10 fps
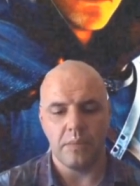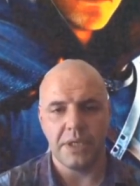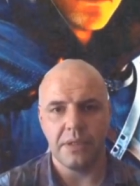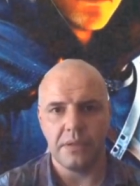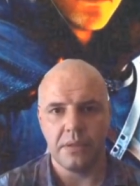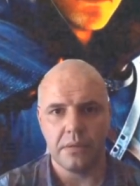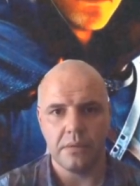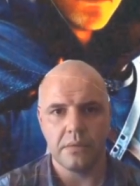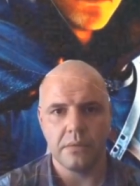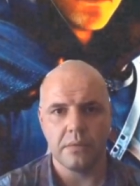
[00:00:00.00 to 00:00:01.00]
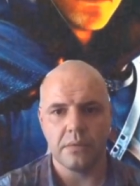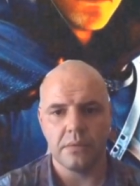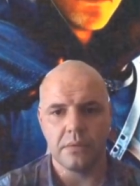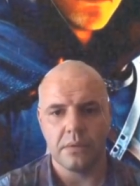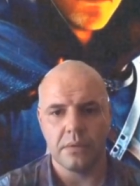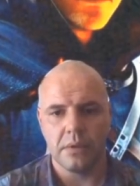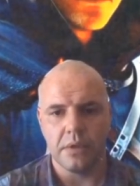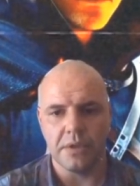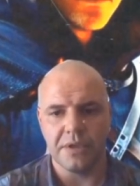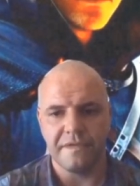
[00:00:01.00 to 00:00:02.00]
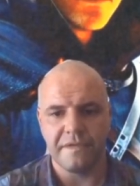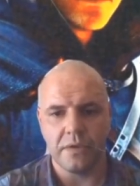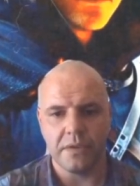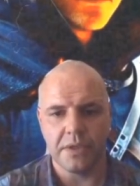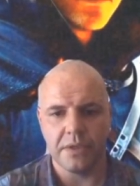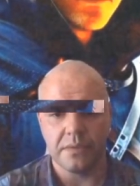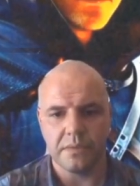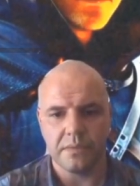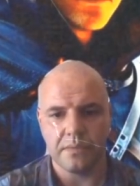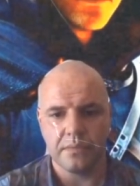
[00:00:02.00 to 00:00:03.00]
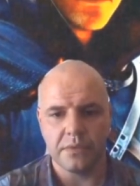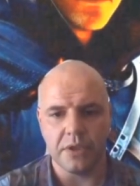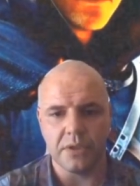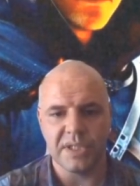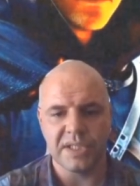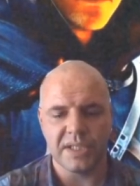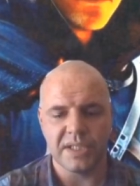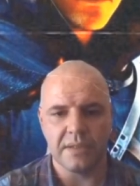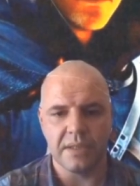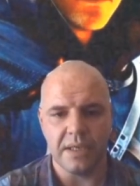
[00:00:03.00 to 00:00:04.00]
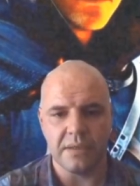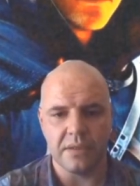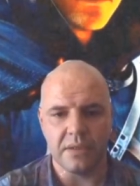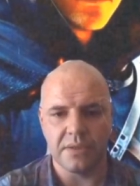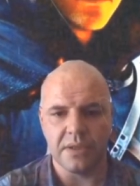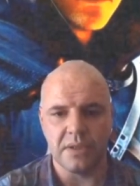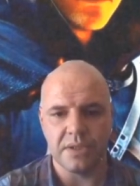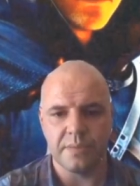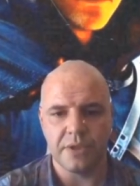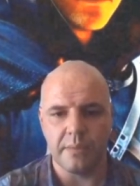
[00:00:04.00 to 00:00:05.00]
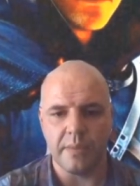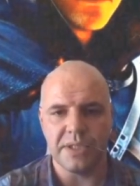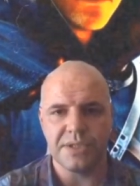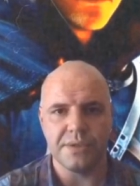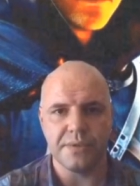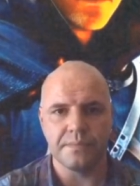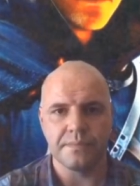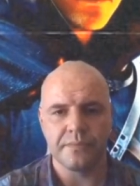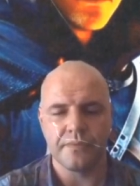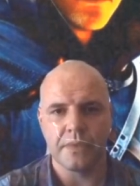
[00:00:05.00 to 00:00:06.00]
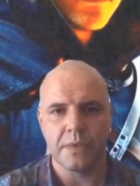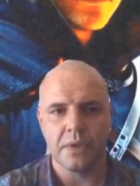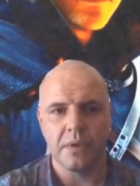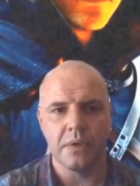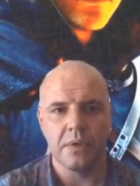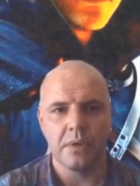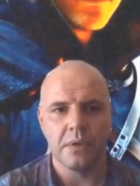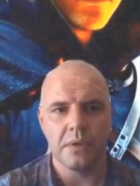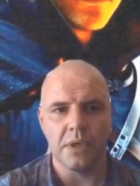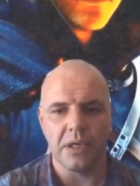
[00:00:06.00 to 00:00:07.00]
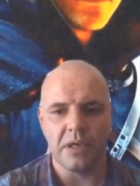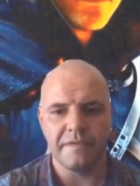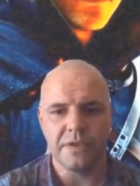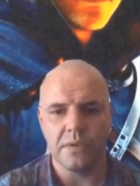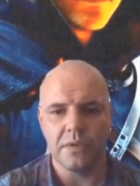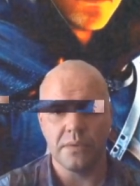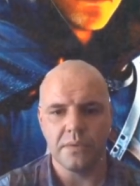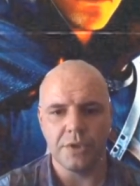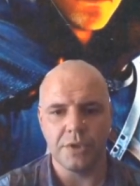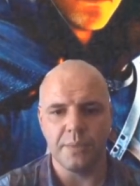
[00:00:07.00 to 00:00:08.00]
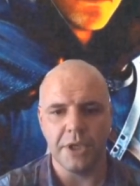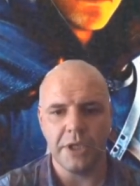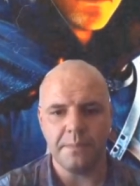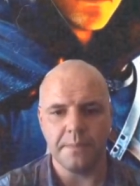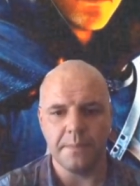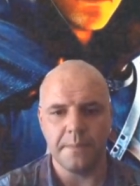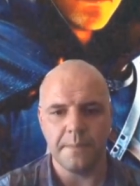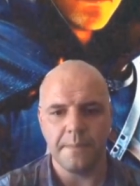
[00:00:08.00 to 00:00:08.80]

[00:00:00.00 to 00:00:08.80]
May God the Father, God the Son, and God the Holy Spirit bless you. I love you all. Goodbye.